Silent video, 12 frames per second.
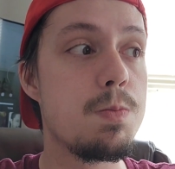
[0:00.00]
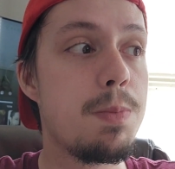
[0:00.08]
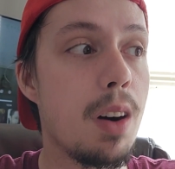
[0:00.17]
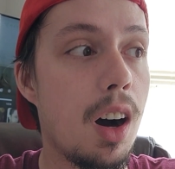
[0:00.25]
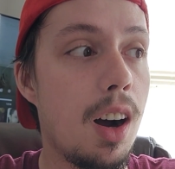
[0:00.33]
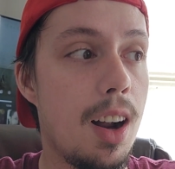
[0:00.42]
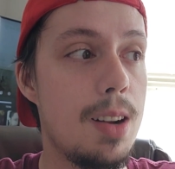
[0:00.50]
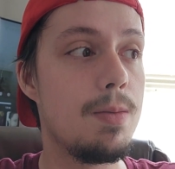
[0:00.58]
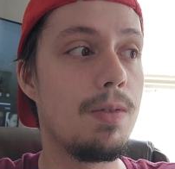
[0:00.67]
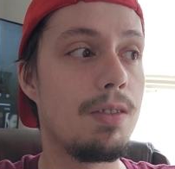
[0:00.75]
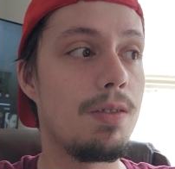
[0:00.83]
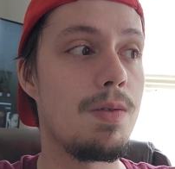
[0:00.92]
But
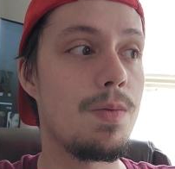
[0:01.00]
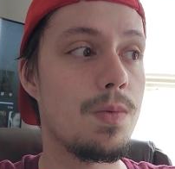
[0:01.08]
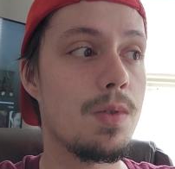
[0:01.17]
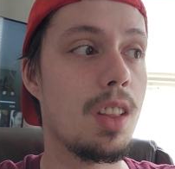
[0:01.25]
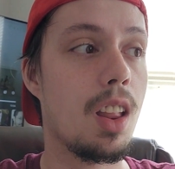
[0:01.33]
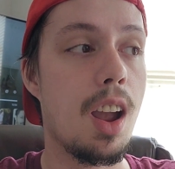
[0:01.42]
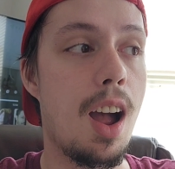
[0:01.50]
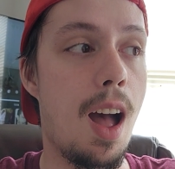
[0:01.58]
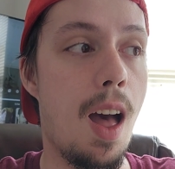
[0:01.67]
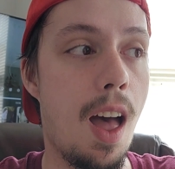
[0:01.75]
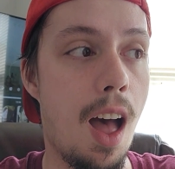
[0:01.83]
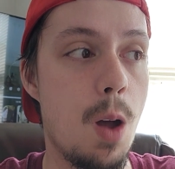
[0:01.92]

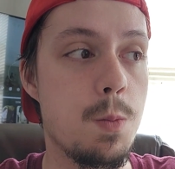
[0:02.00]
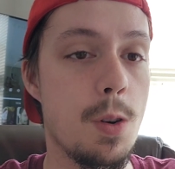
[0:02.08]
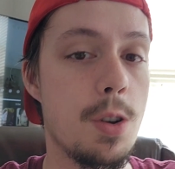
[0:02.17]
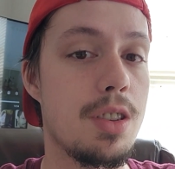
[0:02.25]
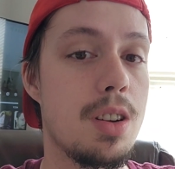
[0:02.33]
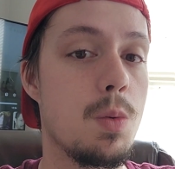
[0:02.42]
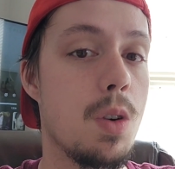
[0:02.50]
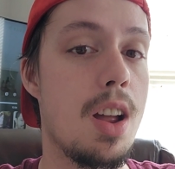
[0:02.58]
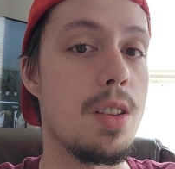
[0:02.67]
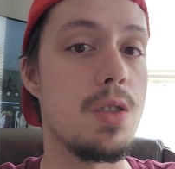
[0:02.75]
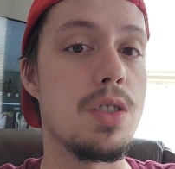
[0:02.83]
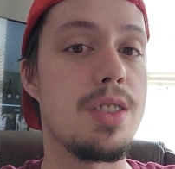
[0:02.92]
I personally
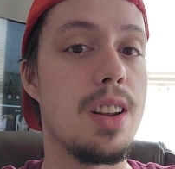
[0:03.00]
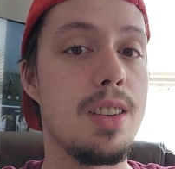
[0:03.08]
rather just at